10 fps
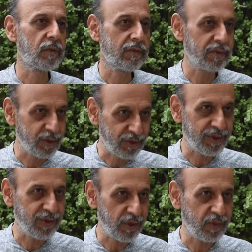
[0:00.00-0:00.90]
which is
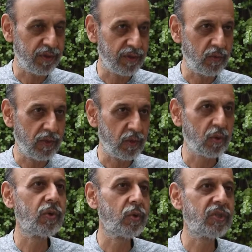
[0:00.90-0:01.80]
social documentary work.
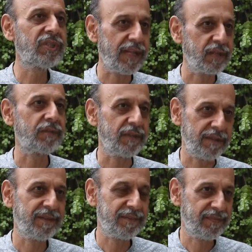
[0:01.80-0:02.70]
Don't lose sight of
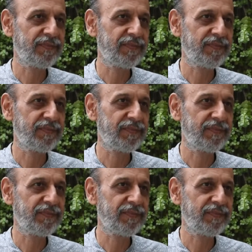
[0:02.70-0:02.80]
it.